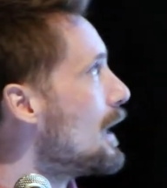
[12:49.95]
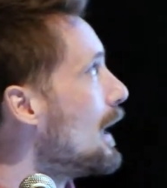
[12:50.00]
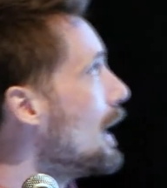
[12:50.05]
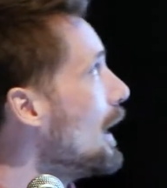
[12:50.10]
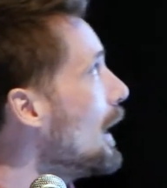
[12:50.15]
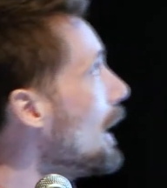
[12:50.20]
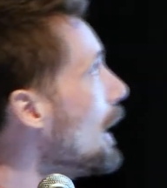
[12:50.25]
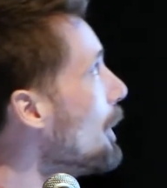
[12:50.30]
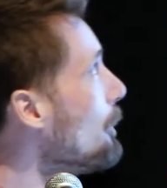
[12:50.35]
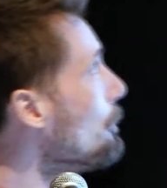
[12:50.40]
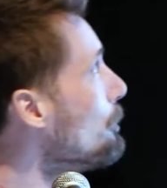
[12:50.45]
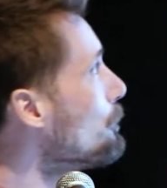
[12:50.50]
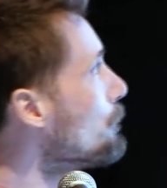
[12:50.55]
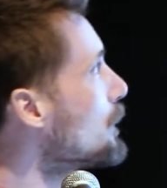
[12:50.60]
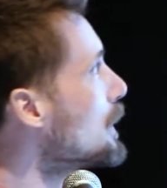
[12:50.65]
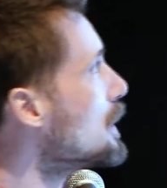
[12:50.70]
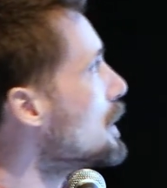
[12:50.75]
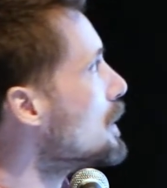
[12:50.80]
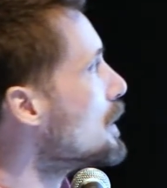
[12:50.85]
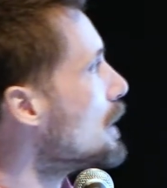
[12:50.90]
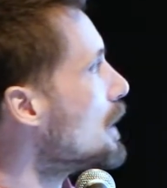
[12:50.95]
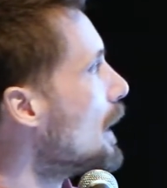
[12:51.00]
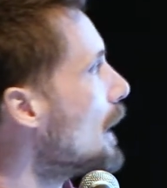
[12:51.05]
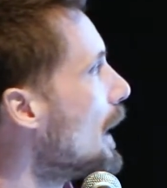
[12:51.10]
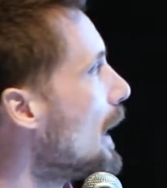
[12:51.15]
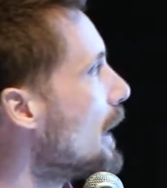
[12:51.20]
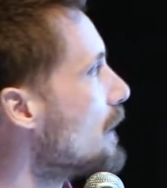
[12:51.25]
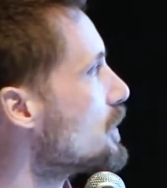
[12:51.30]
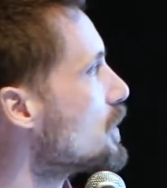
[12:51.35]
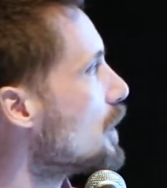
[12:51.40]

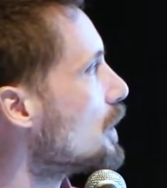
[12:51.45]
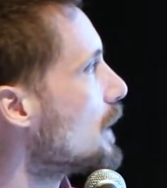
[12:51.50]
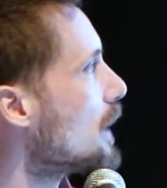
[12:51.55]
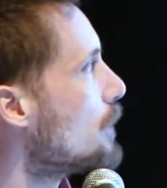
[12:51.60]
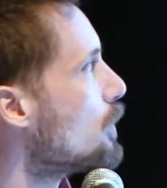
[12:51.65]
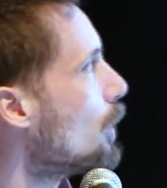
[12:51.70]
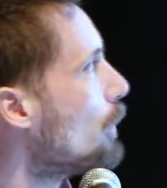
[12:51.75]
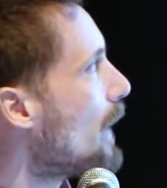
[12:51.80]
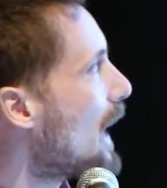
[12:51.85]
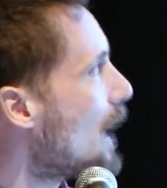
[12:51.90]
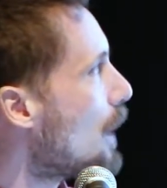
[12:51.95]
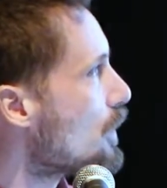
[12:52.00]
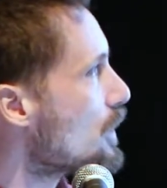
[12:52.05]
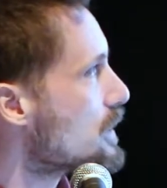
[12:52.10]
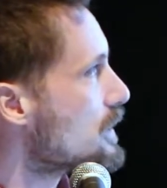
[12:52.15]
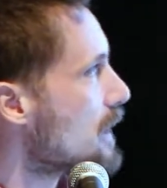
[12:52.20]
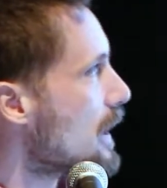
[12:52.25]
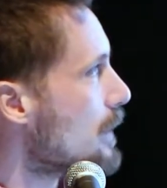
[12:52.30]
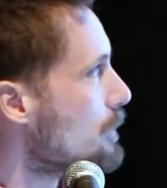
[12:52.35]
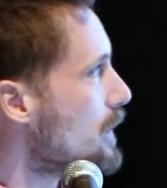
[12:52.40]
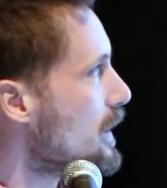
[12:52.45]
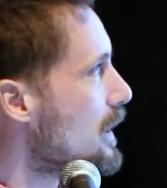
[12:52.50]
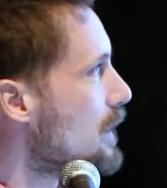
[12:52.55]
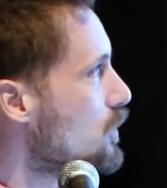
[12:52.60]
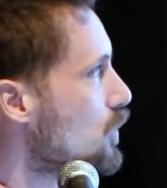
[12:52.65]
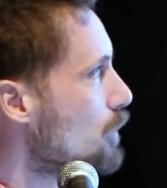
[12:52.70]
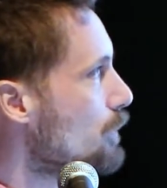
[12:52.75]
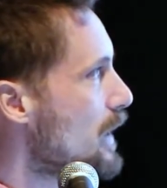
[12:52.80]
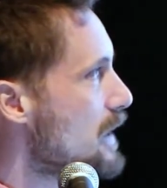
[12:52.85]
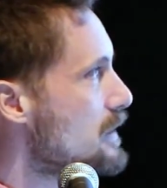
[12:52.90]
And it's called label power set because
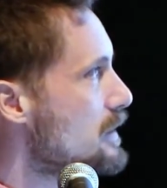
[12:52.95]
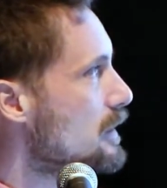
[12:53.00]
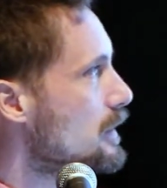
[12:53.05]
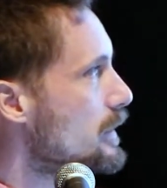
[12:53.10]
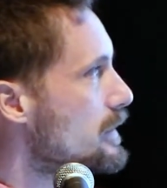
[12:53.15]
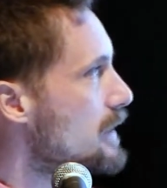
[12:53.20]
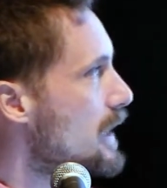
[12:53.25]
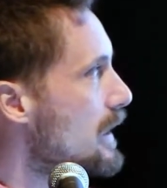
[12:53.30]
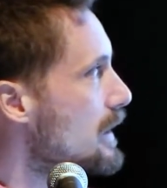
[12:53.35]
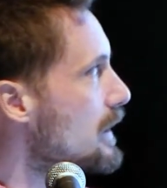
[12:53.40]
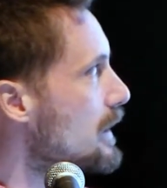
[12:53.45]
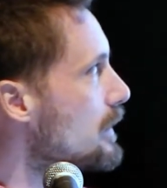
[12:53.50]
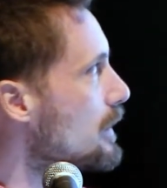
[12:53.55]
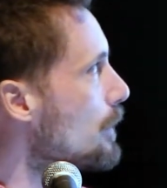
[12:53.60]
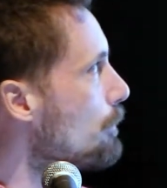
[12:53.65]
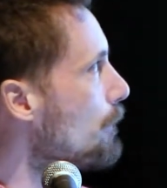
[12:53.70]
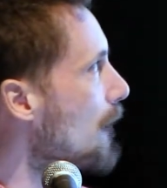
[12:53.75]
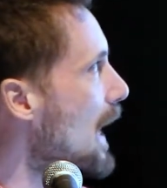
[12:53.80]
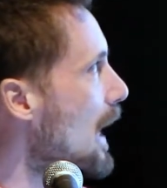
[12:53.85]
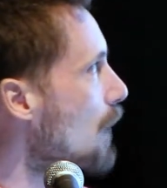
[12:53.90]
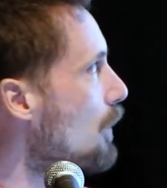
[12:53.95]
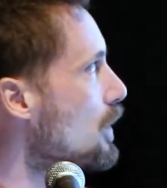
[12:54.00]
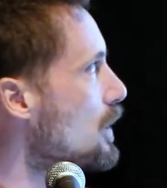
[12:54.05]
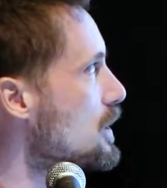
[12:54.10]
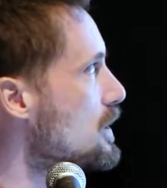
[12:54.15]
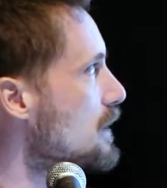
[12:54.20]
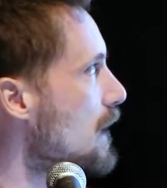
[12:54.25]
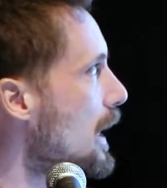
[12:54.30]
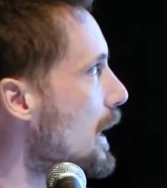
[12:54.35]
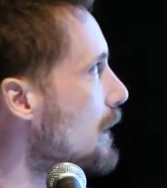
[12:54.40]
we're basically taking the power
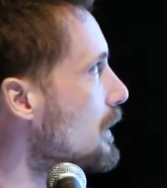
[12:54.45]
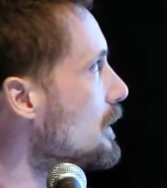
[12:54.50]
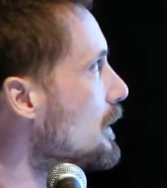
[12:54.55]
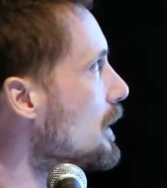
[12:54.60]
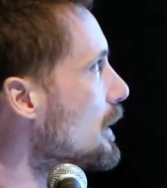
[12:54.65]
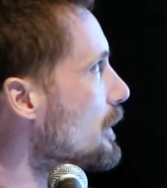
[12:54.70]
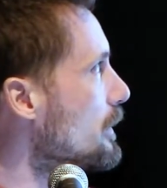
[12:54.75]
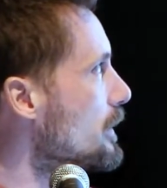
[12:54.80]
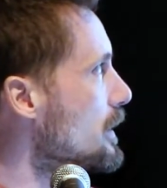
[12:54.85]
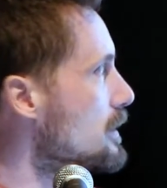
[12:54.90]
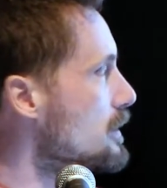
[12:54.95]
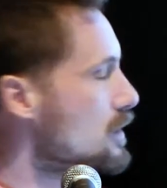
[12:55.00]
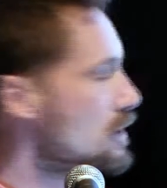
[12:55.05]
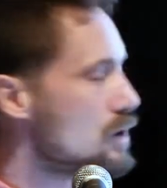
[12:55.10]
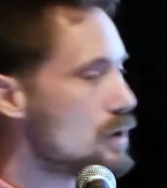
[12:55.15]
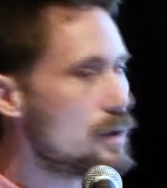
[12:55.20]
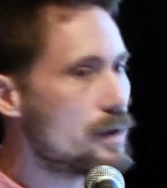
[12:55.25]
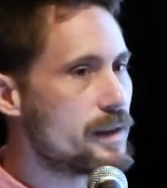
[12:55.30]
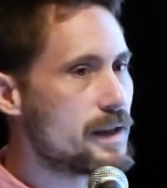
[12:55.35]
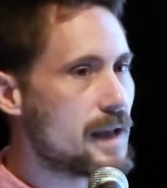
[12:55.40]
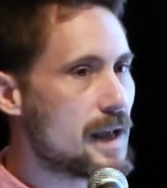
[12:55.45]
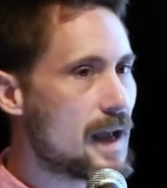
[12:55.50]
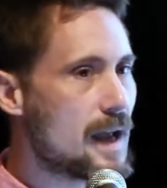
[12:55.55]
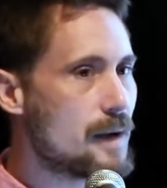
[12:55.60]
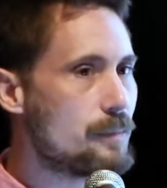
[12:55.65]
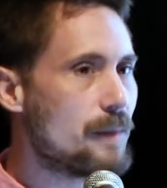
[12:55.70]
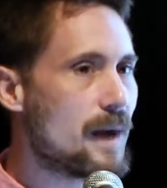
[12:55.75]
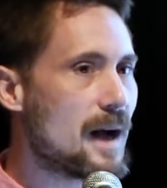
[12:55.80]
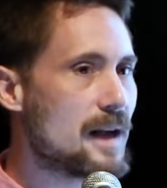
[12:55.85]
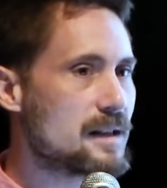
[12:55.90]
set of these 2 to the
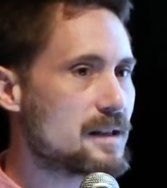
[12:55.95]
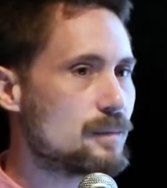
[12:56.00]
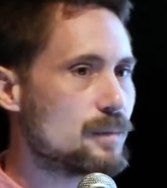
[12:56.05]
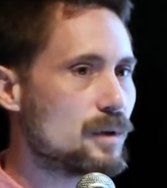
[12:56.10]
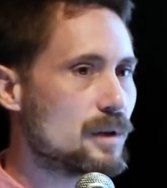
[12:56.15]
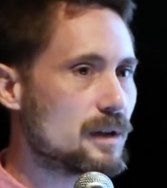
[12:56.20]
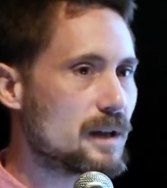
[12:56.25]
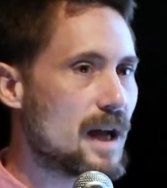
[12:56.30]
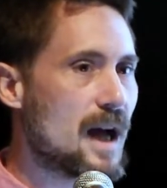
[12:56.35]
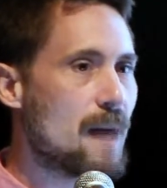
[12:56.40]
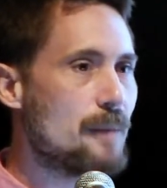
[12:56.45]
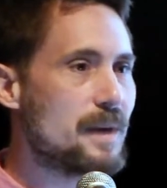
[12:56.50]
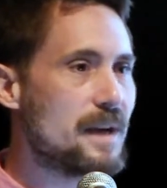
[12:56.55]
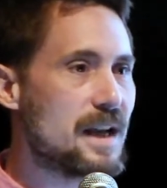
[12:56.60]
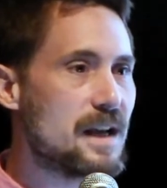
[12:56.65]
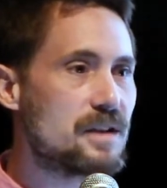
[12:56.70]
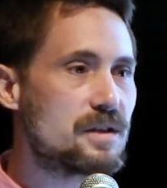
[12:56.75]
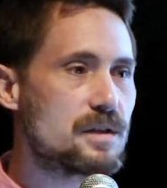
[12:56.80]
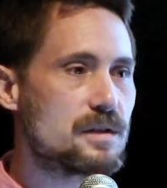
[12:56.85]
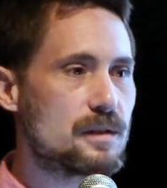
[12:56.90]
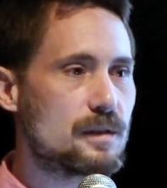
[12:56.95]
n possible combinations